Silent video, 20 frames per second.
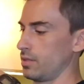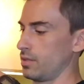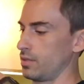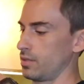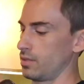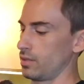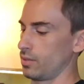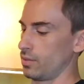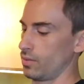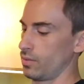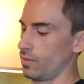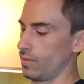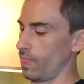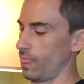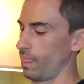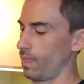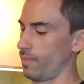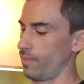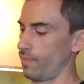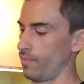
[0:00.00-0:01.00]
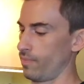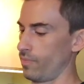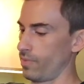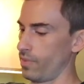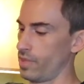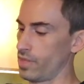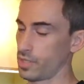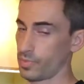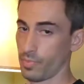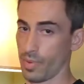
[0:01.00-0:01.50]
So
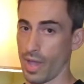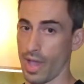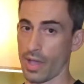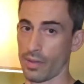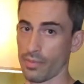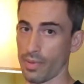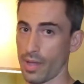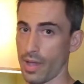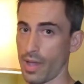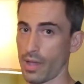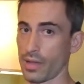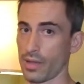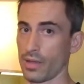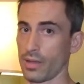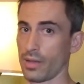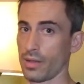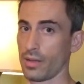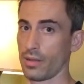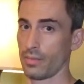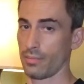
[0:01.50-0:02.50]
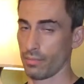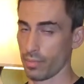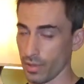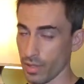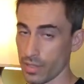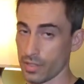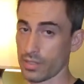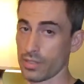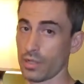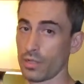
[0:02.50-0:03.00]
this backpack
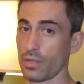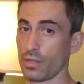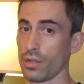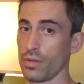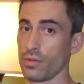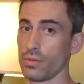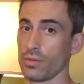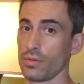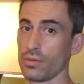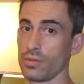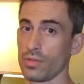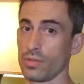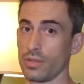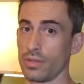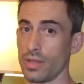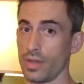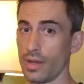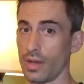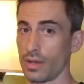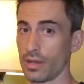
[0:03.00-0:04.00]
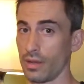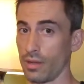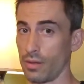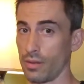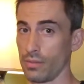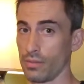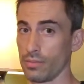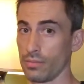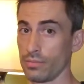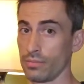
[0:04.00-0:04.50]
plus the clothes that I
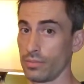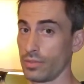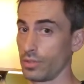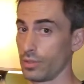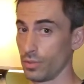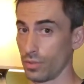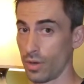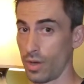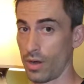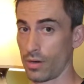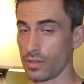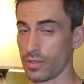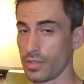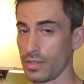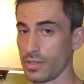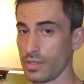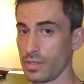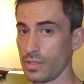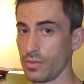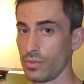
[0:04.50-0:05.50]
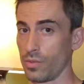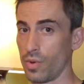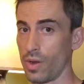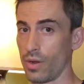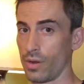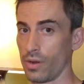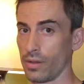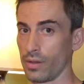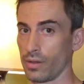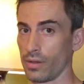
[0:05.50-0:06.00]
come to RTC
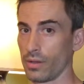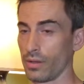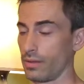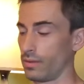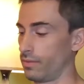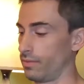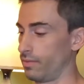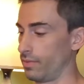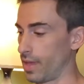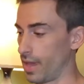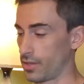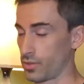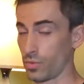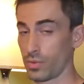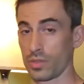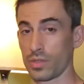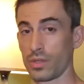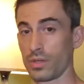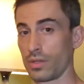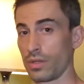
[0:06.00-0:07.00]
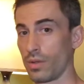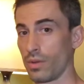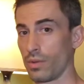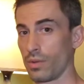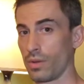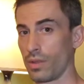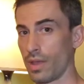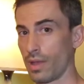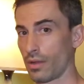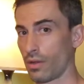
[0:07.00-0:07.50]
wearing, that's what's going to go
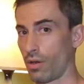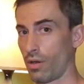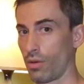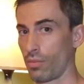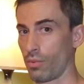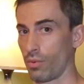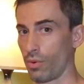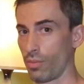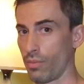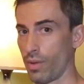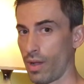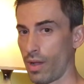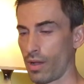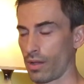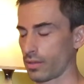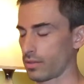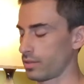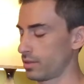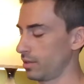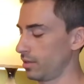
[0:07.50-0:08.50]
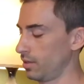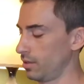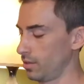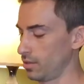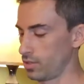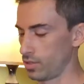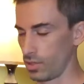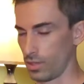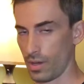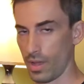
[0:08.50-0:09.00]
into that cardboard box.
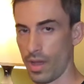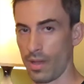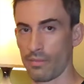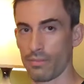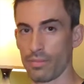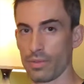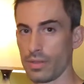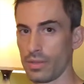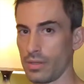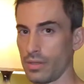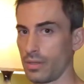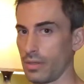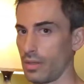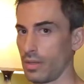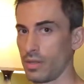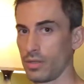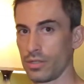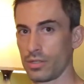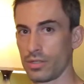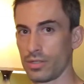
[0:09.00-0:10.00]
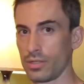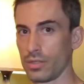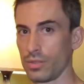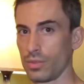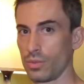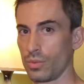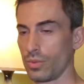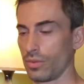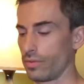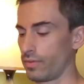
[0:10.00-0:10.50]
Should not be an issue
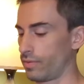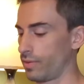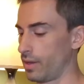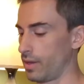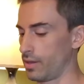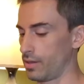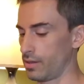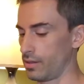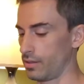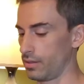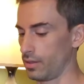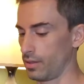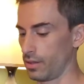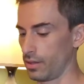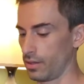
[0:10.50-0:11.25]
with any